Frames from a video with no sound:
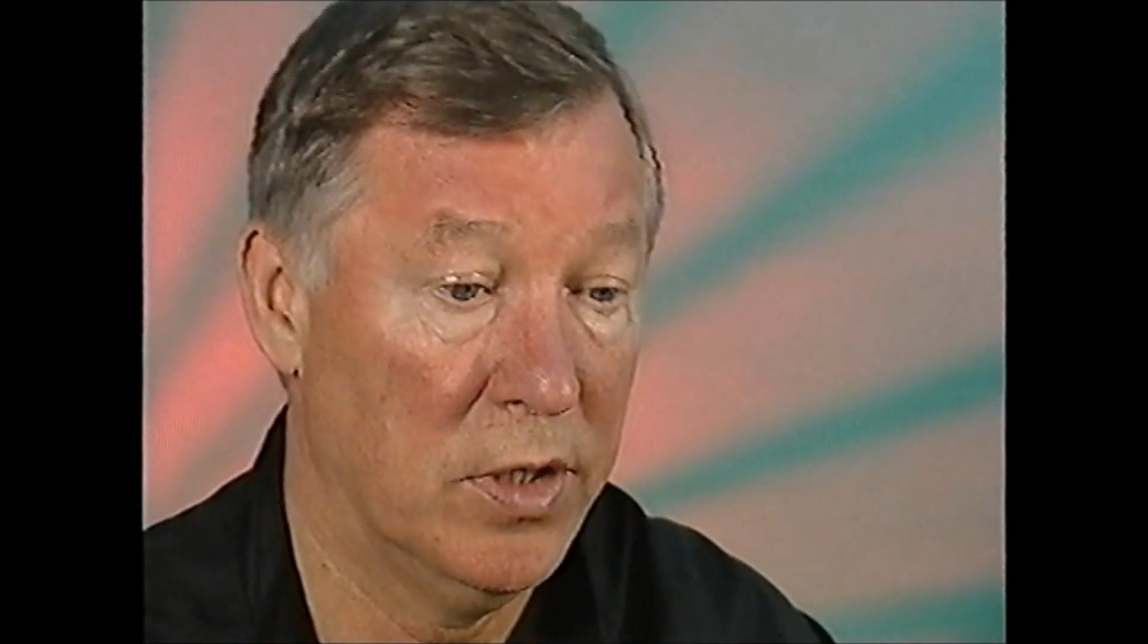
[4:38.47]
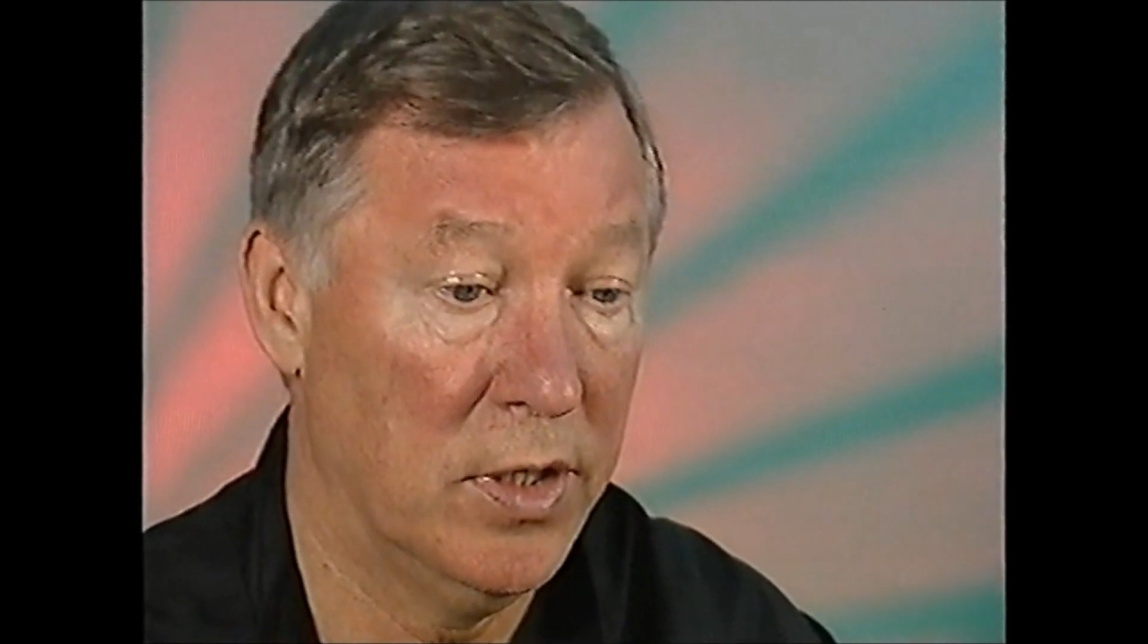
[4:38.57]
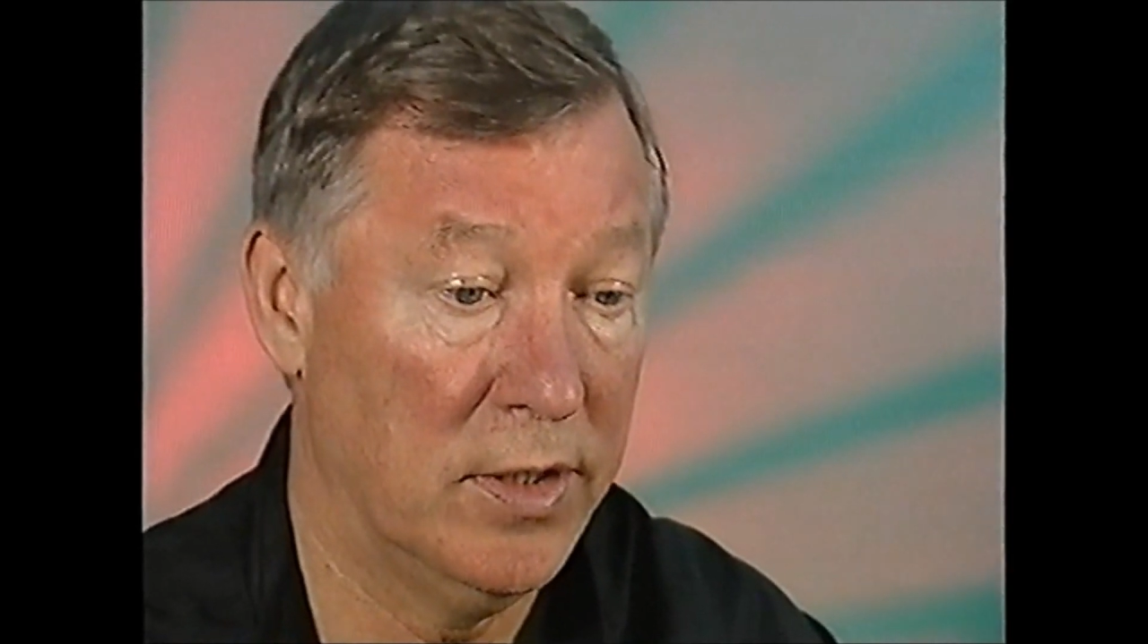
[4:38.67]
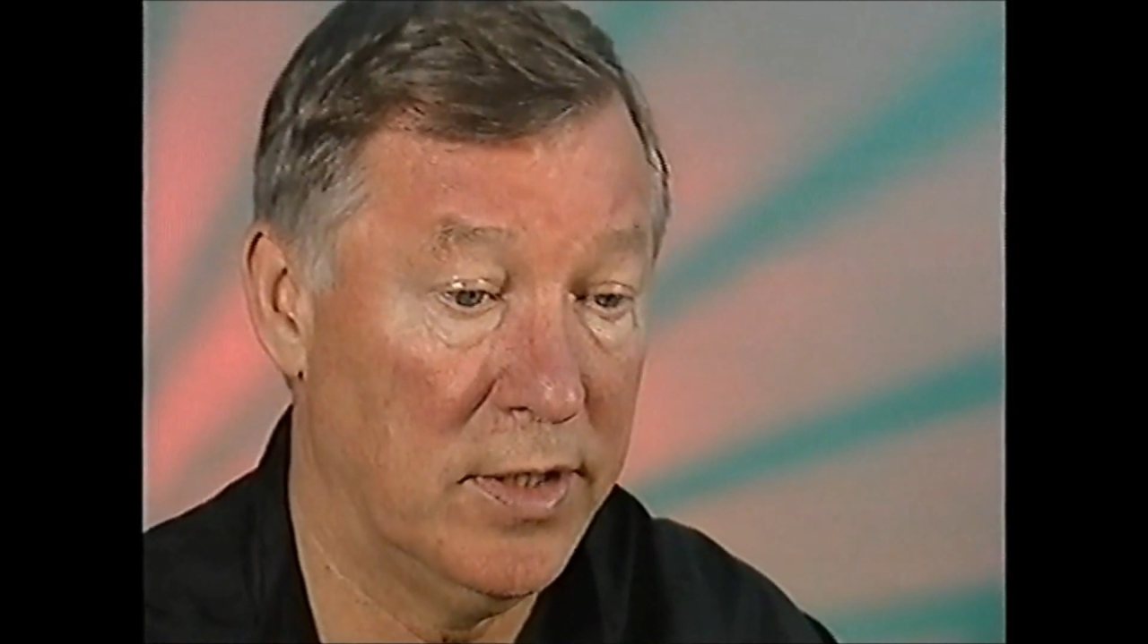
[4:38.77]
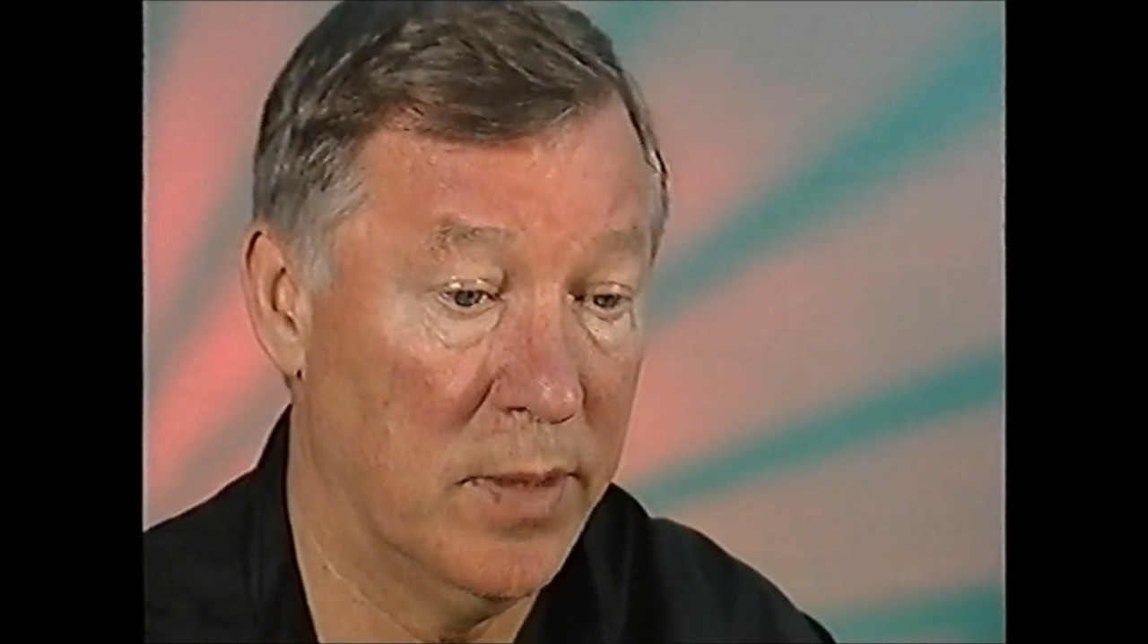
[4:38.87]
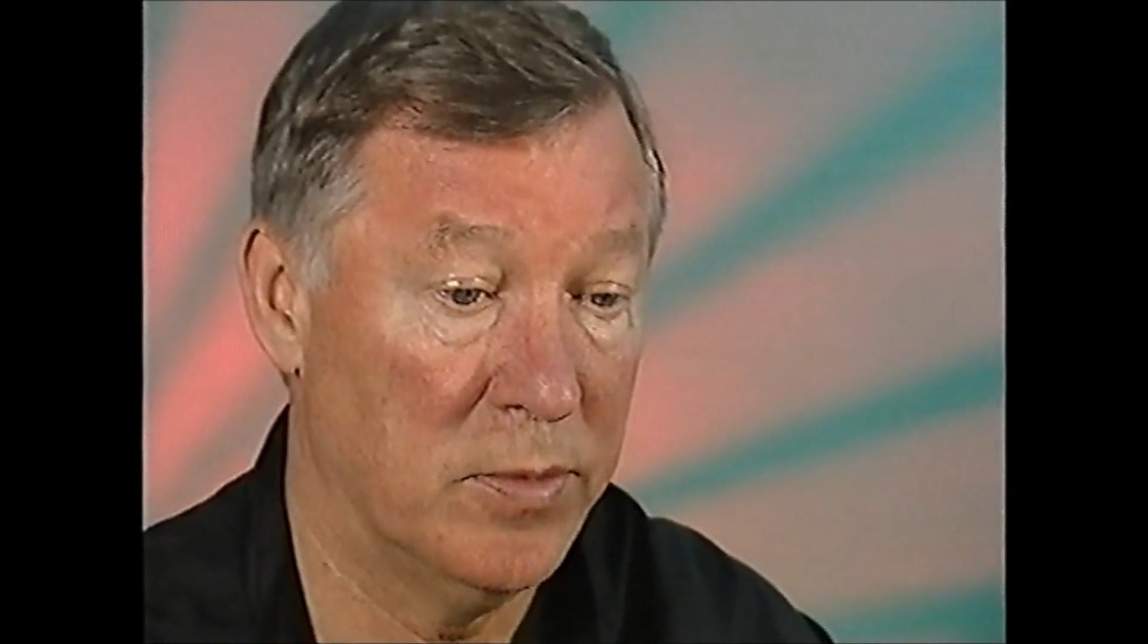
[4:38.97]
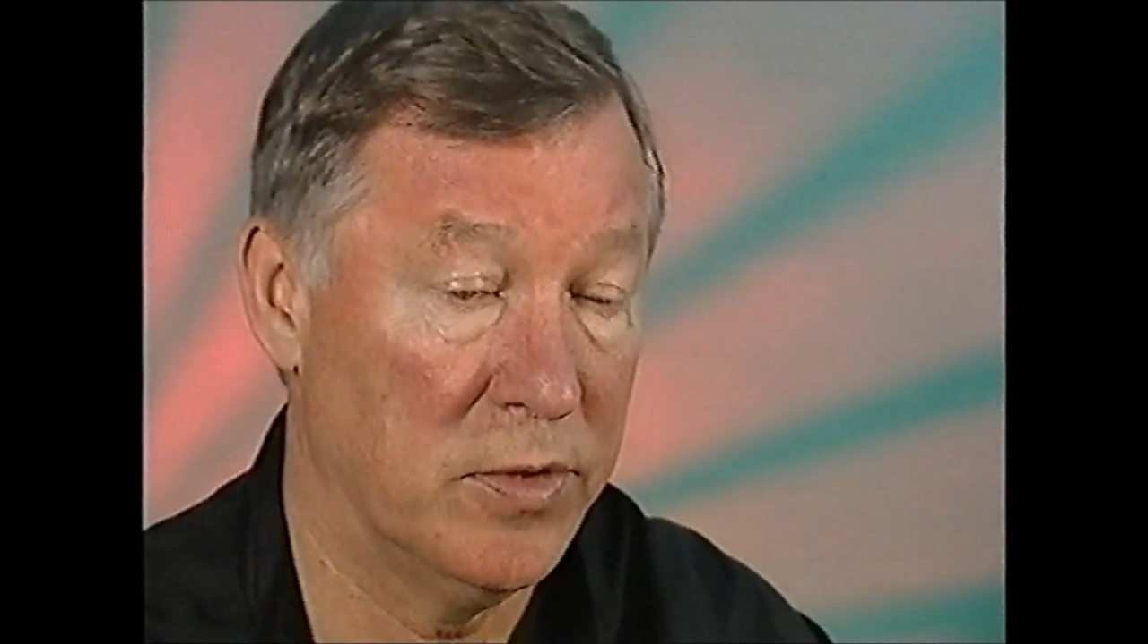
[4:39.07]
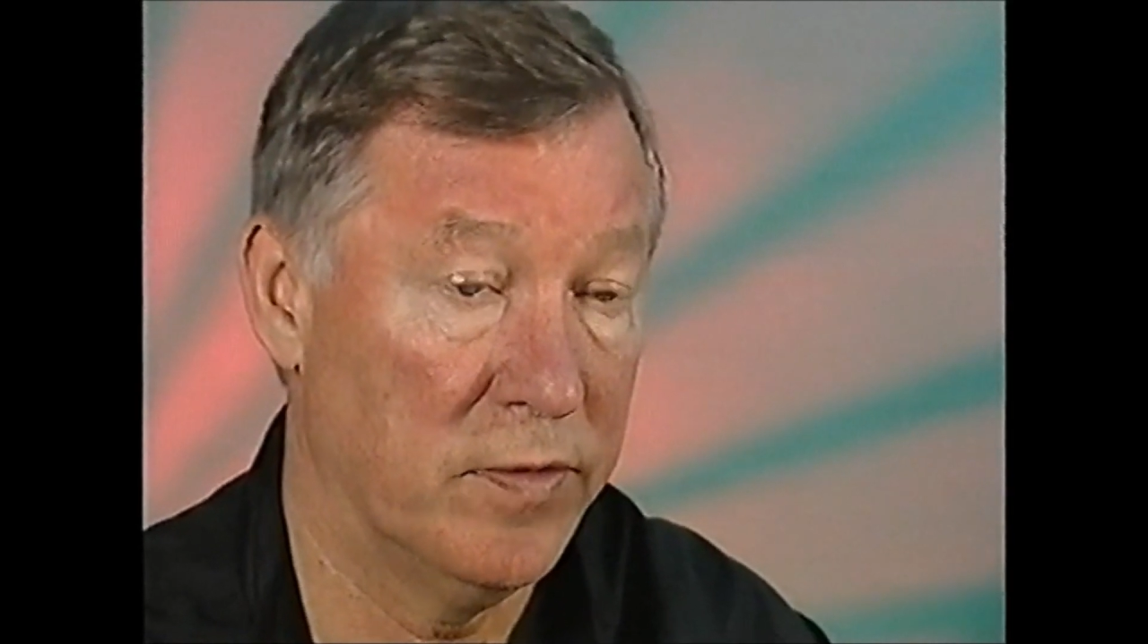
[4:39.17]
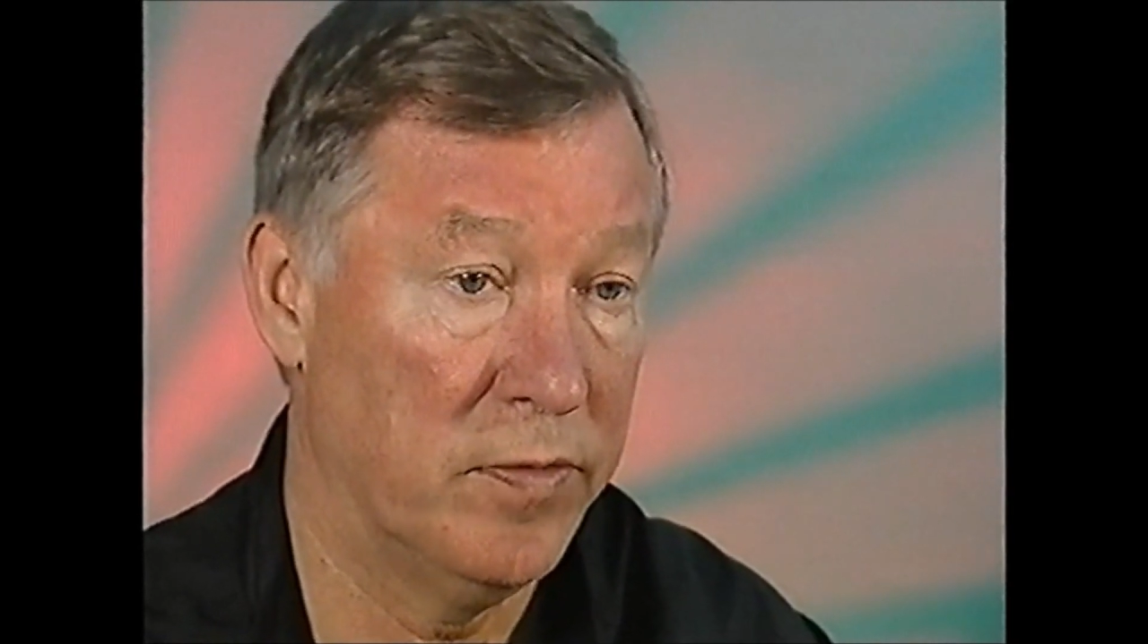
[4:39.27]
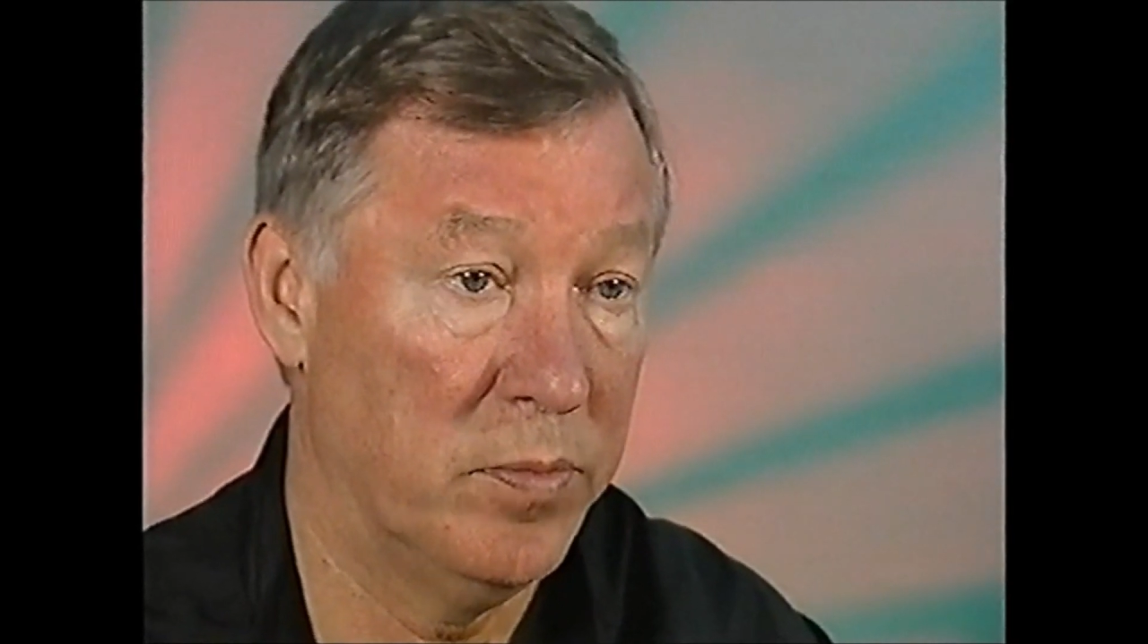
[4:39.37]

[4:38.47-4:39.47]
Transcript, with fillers: in terms of